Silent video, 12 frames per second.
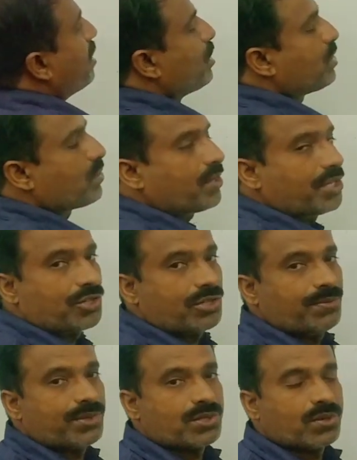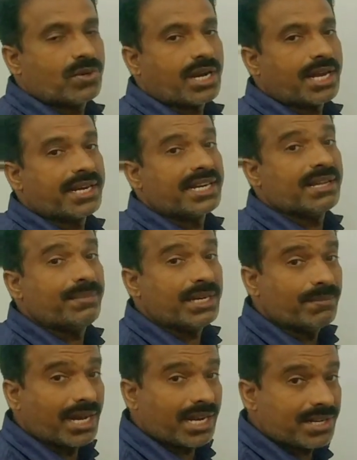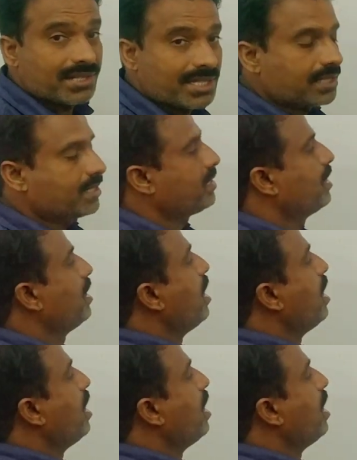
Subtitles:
so it should be shown on debit balances.